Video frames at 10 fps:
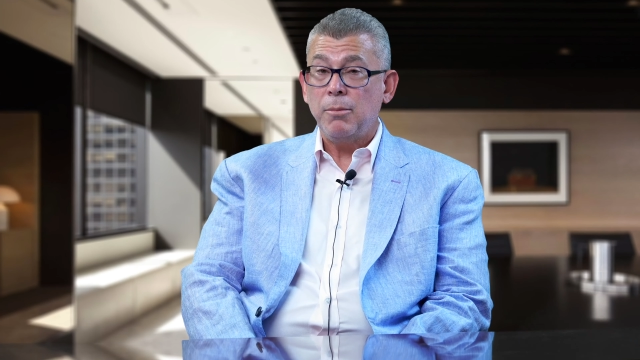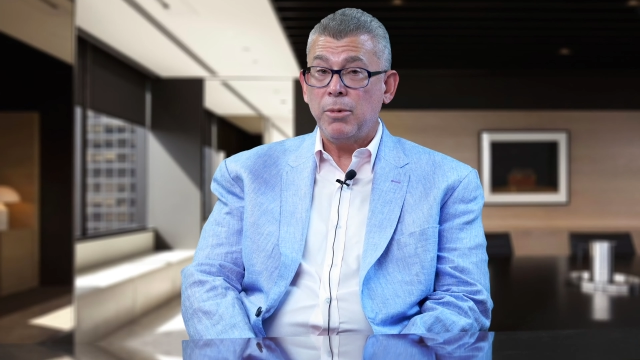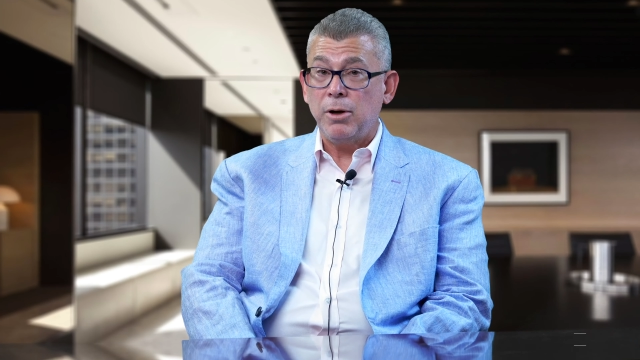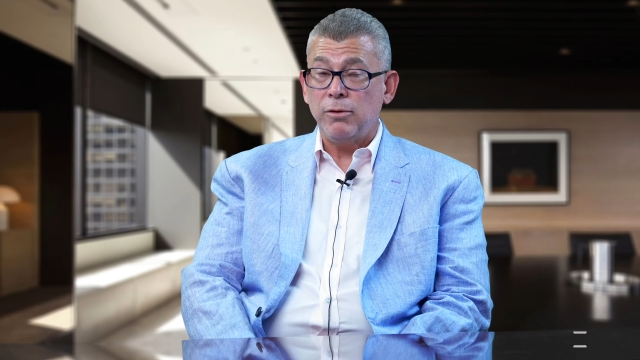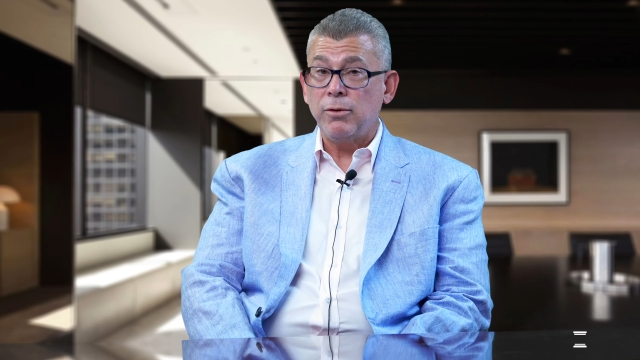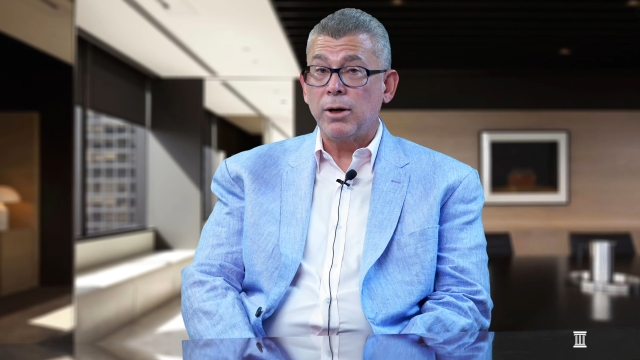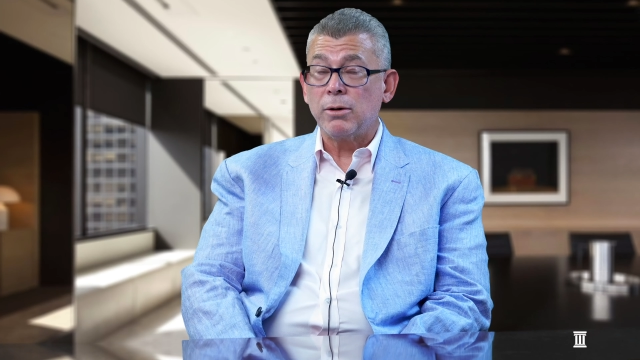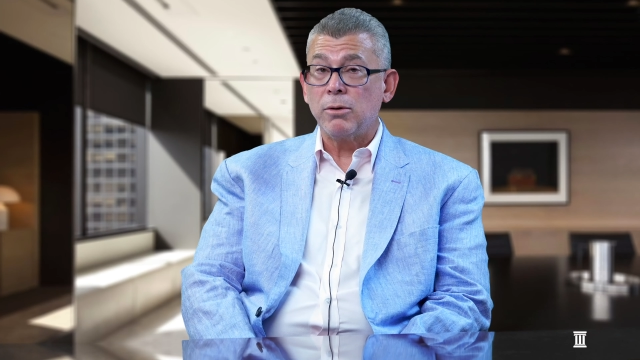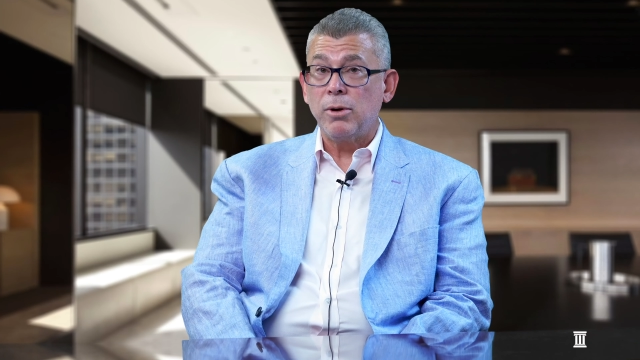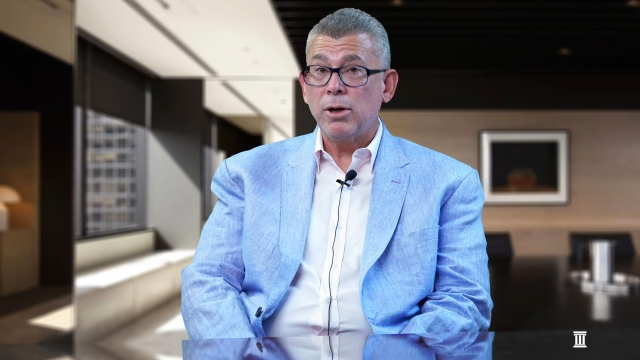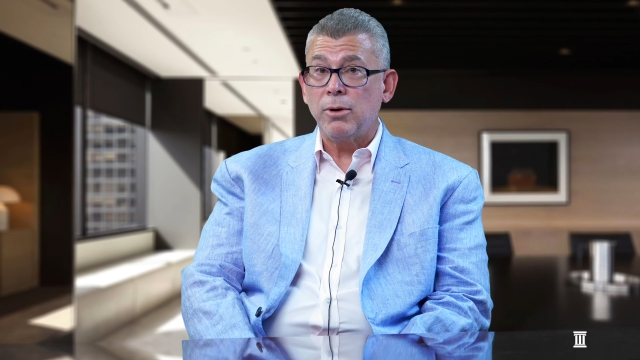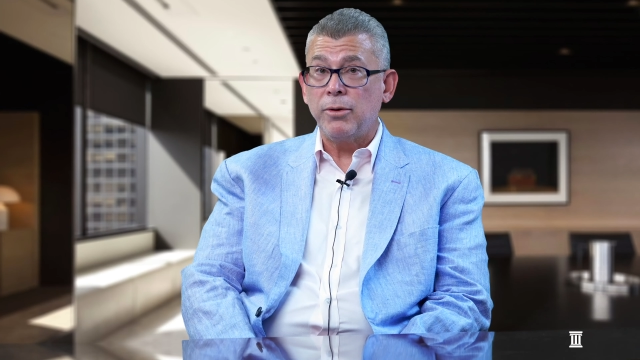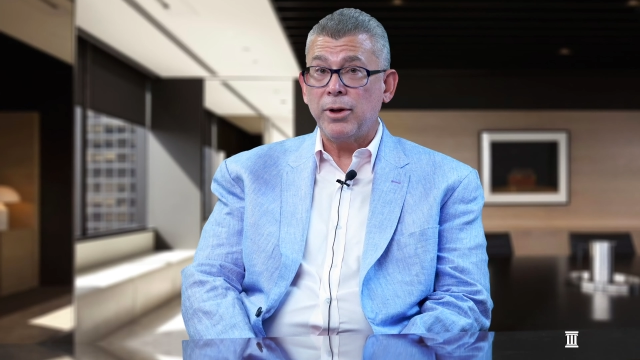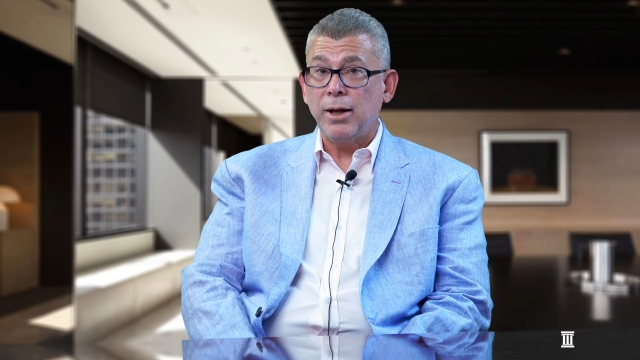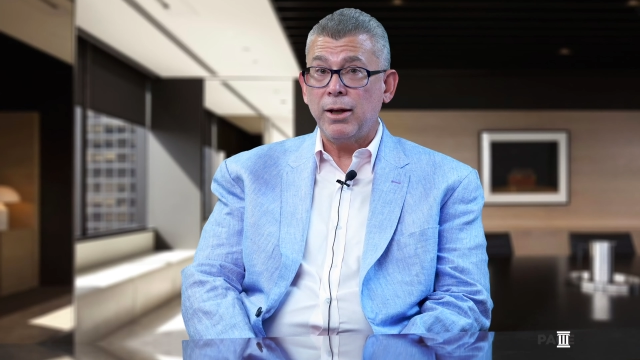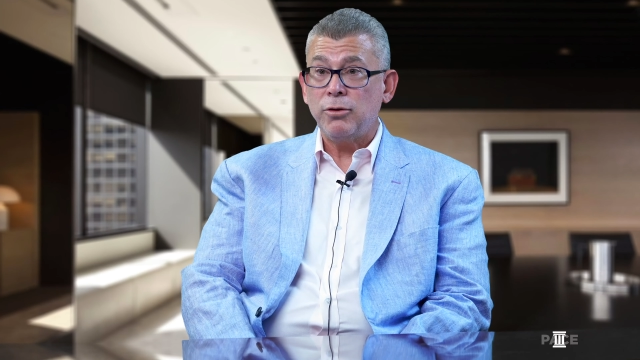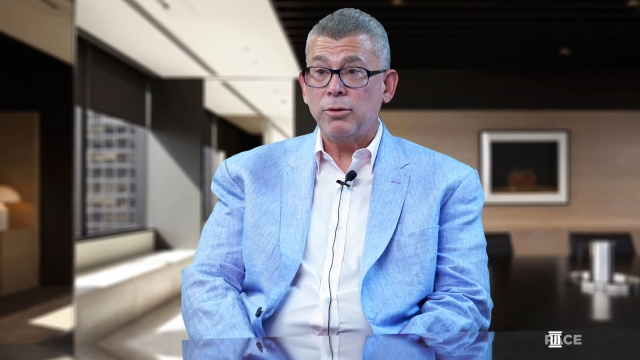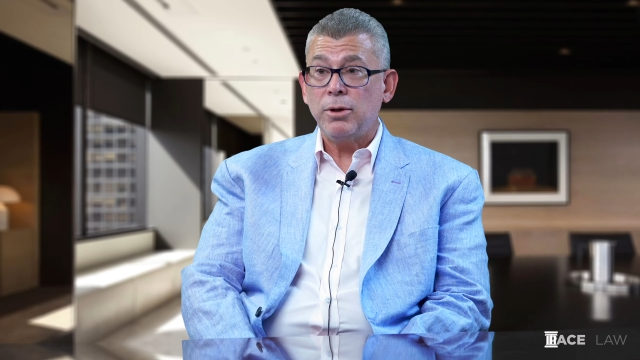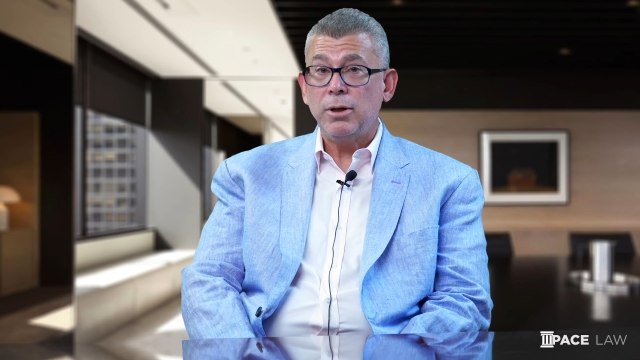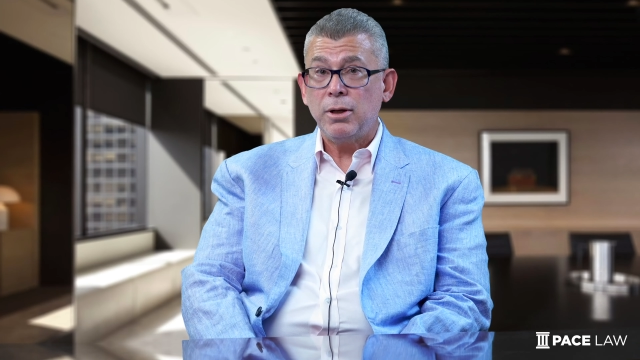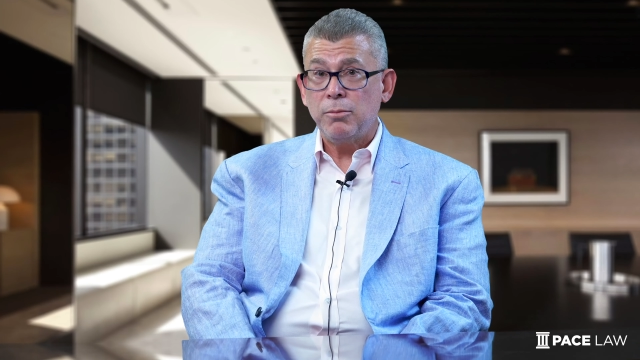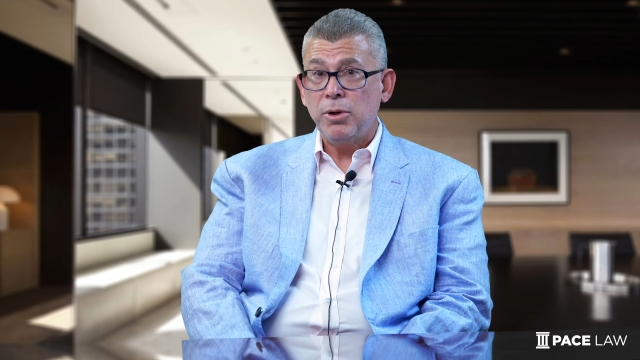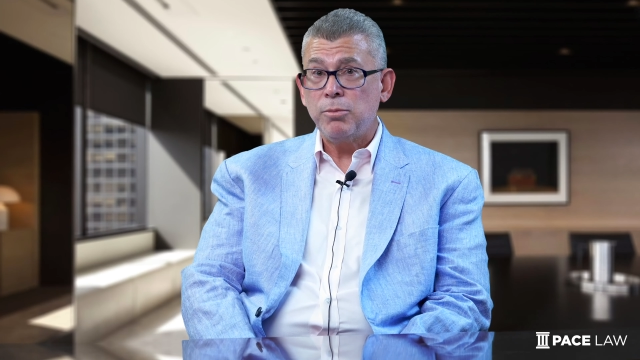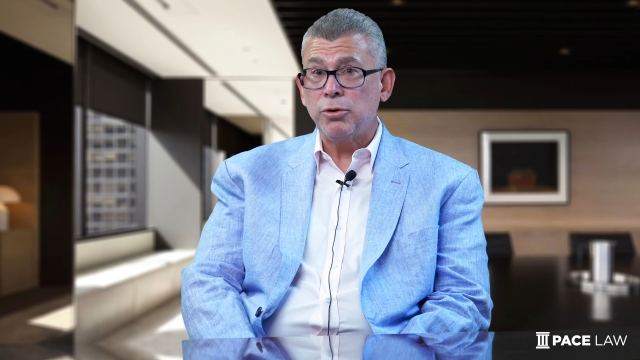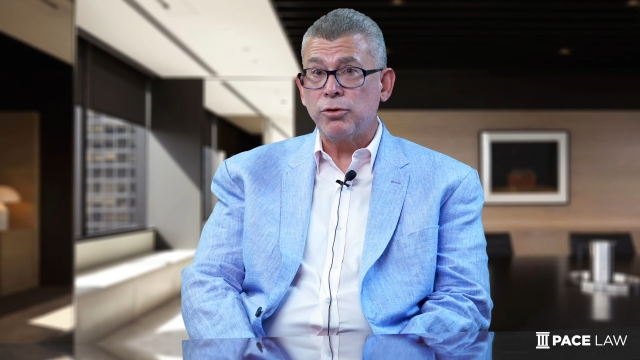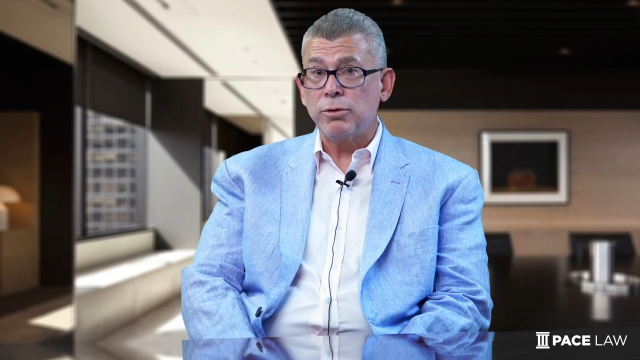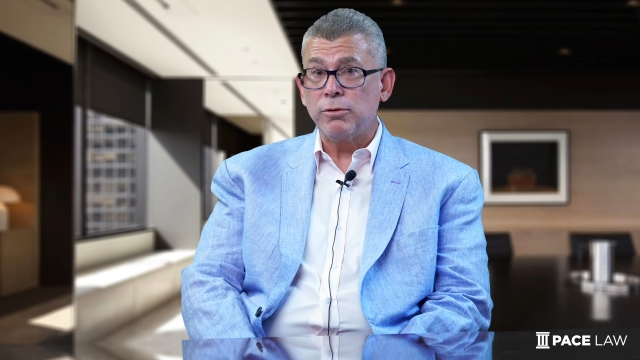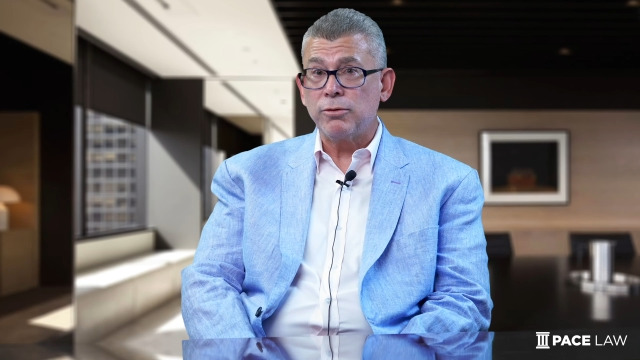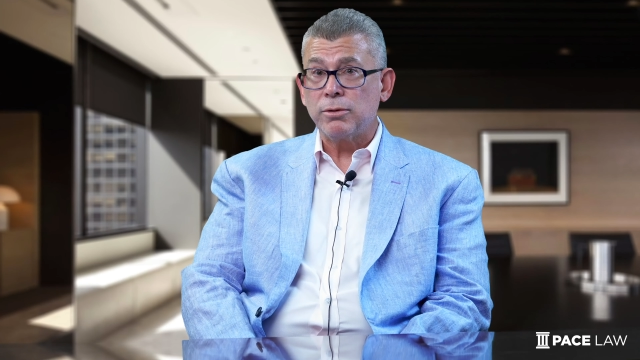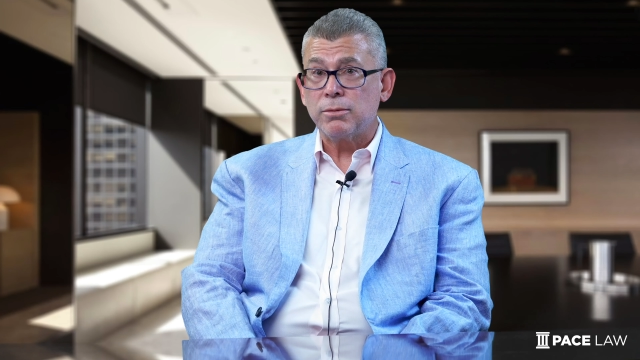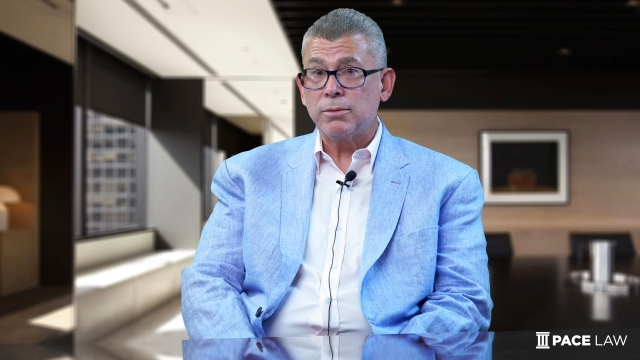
But if you've got a lawyer on the case, it can be preserved.